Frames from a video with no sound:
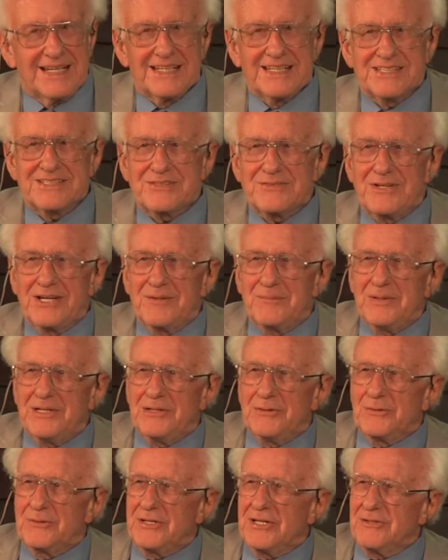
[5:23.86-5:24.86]
So I've
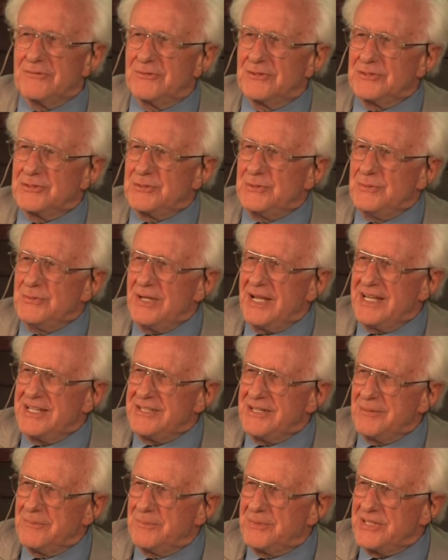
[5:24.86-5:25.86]
been looking for two
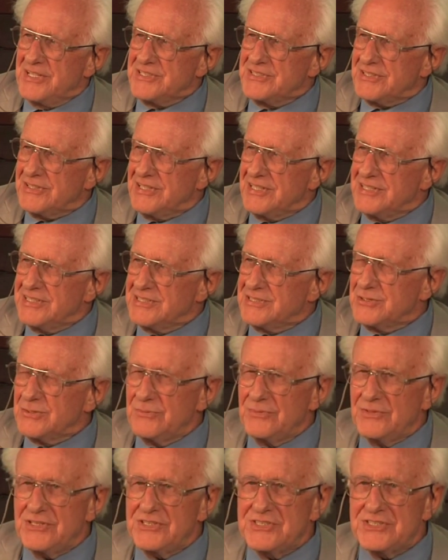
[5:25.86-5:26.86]
Arab presidents
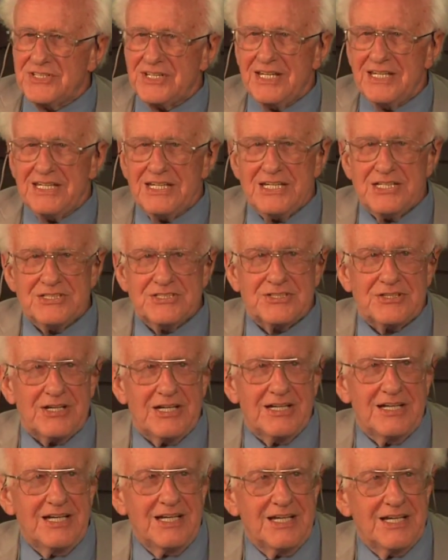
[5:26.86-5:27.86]
who would say
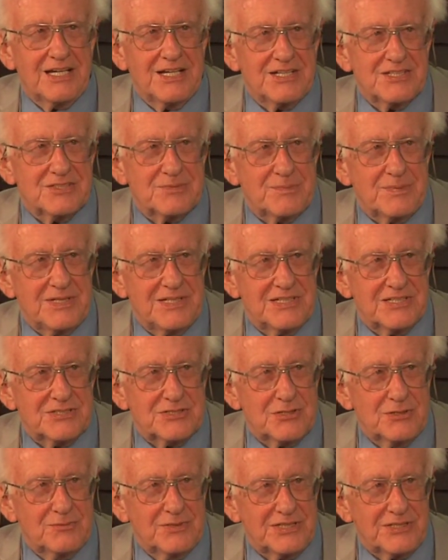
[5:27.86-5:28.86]
Israel has been
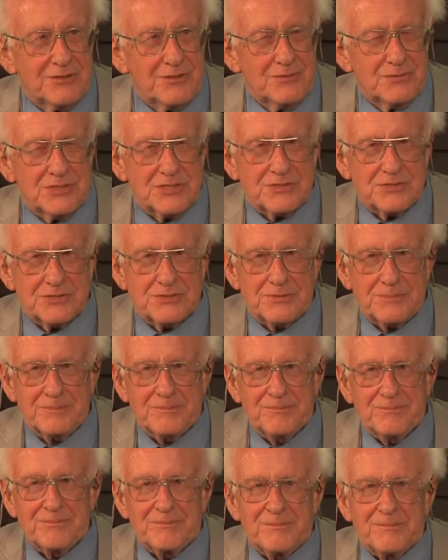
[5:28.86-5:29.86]
so atrocious
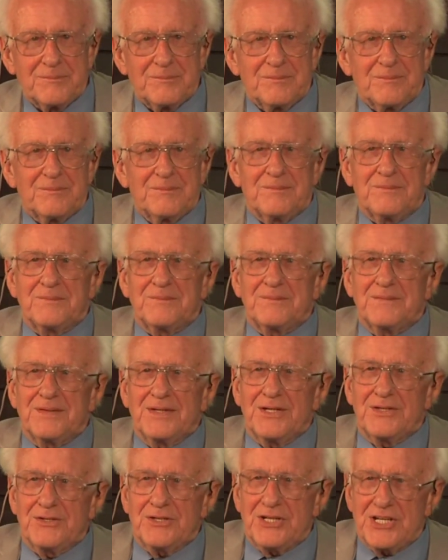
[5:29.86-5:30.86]

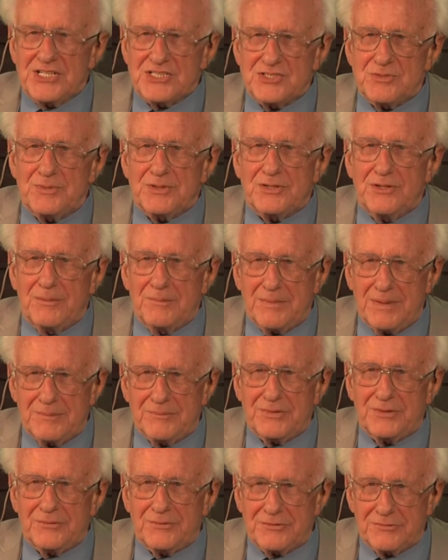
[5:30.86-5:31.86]
that it has to become a
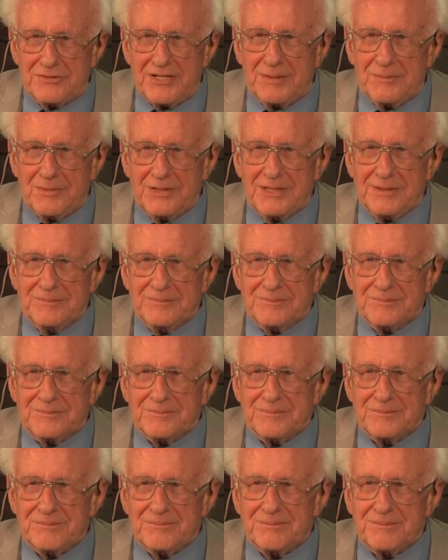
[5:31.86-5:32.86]
member of the family,
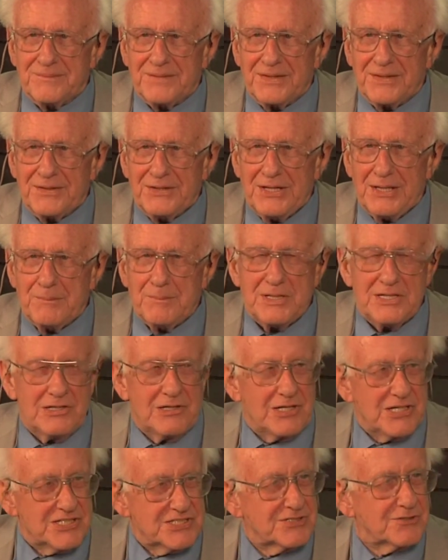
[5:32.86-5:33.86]
a
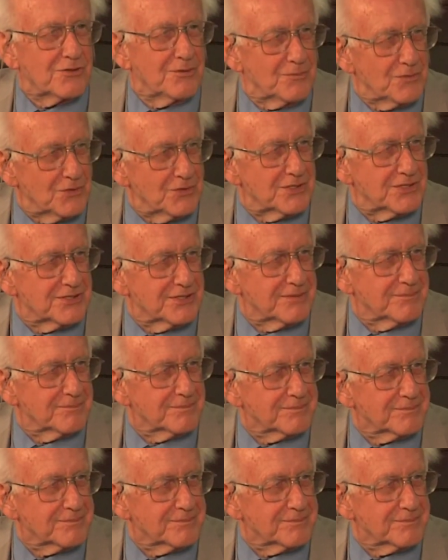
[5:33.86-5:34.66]
Middle East community.